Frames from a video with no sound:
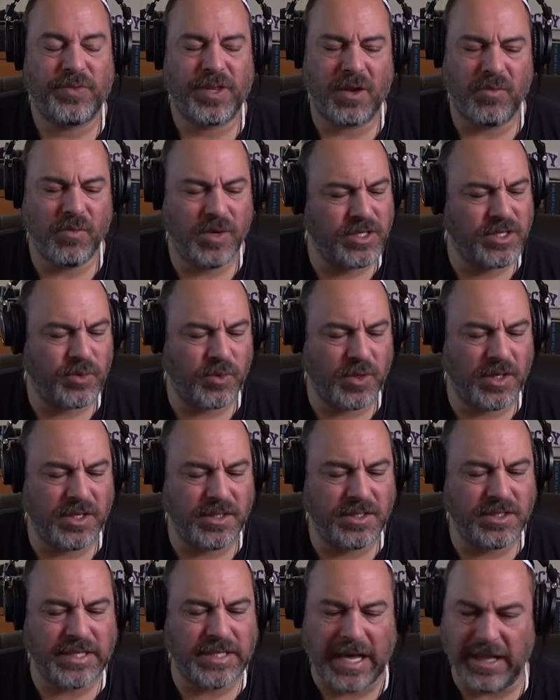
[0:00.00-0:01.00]
which
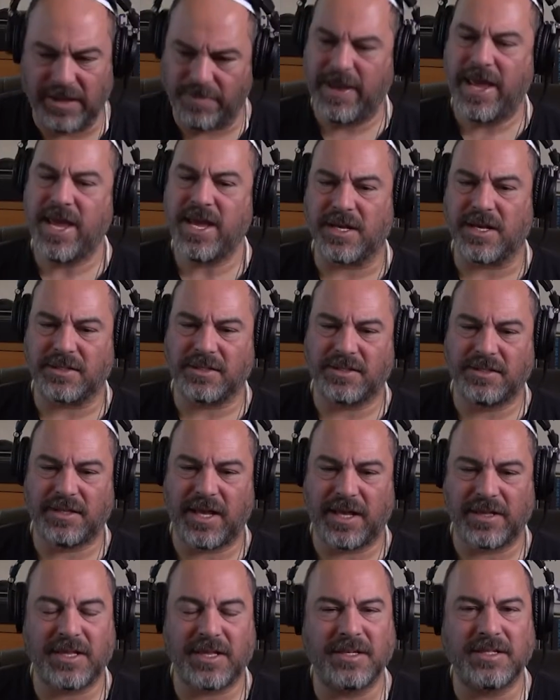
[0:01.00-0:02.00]
was Ptolemaeus
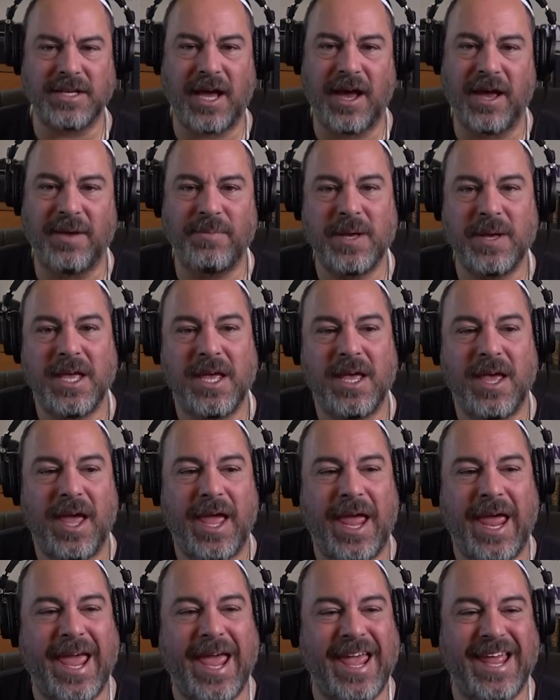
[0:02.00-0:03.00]
at the time.
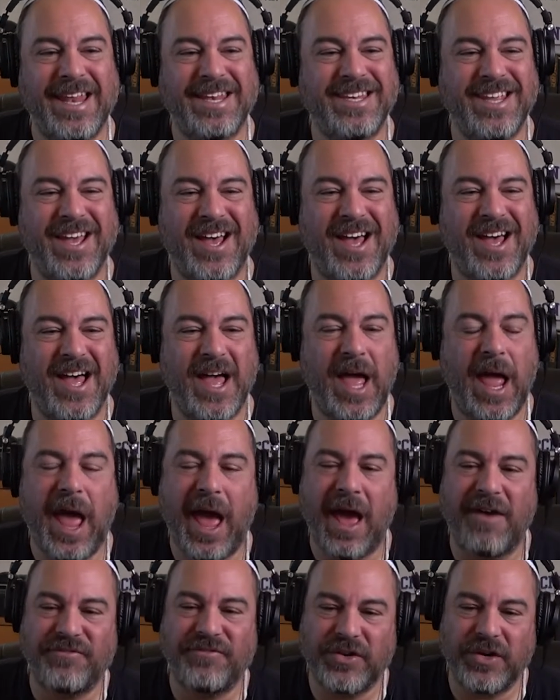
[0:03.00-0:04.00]
And
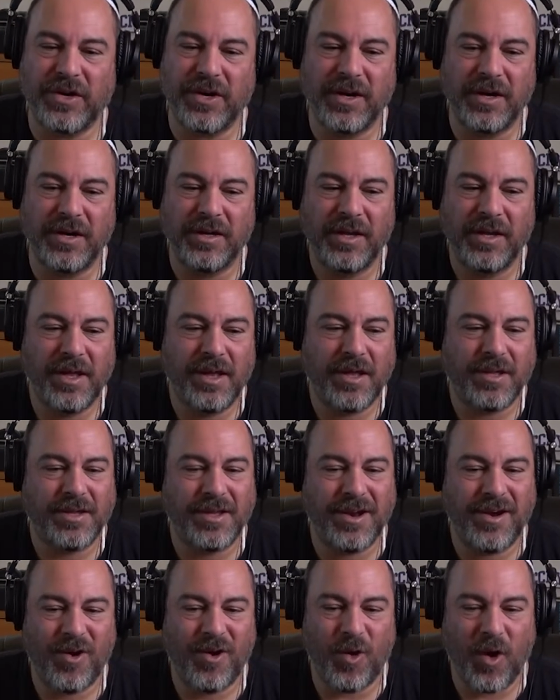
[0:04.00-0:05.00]
after,
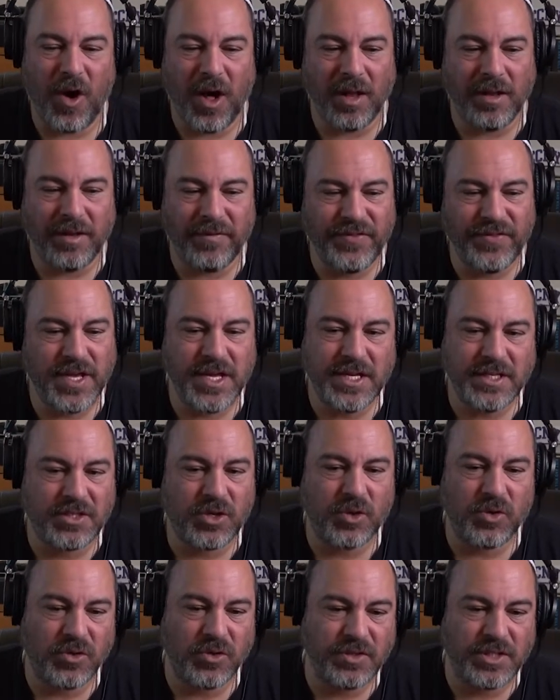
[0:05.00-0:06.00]
you know, all of these
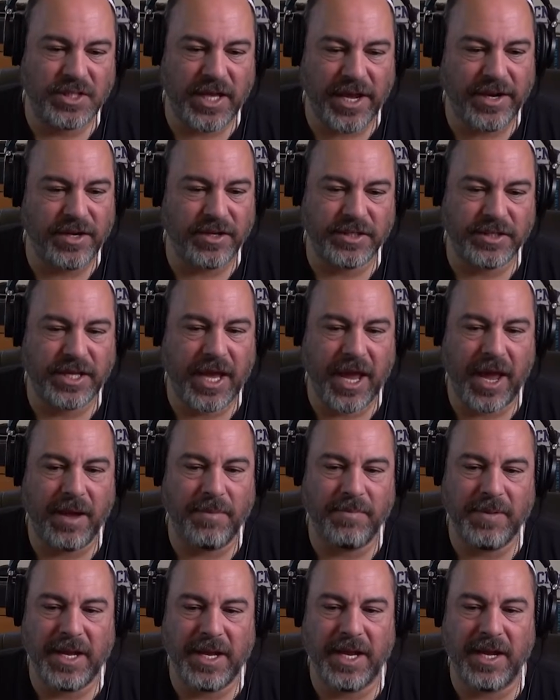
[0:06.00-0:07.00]
crusaders
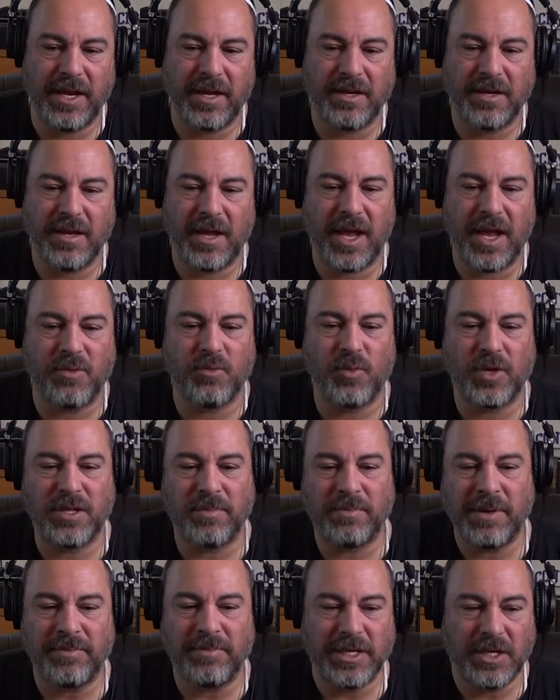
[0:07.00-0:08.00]
came in, and when
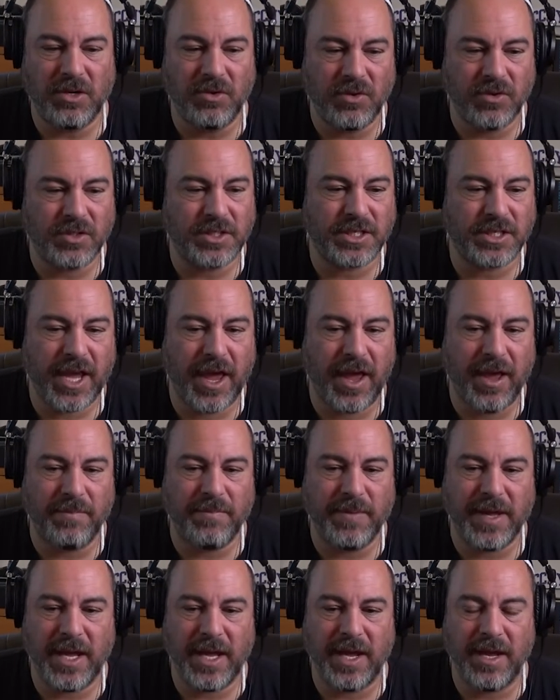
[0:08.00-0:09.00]
the Mamelukes
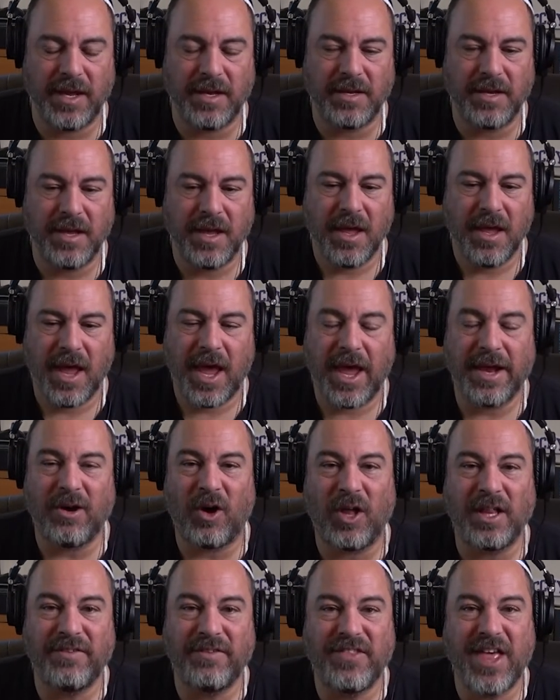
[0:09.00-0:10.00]
came in and
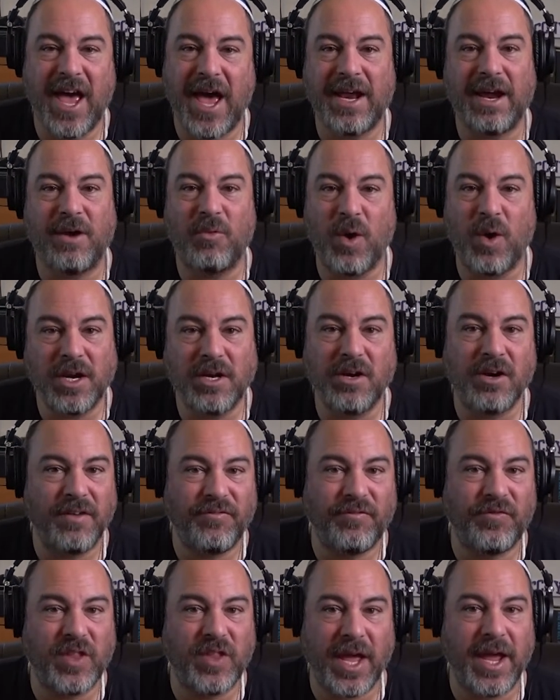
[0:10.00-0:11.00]
all of that, I wonder
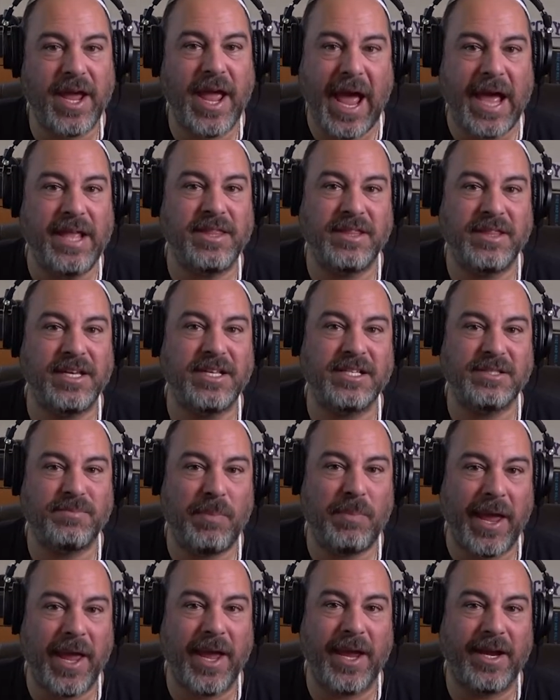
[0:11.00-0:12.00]
if they had these
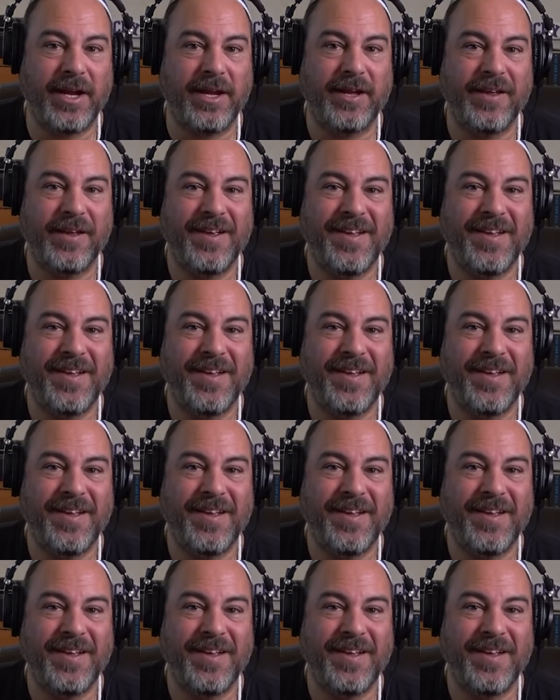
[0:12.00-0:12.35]
big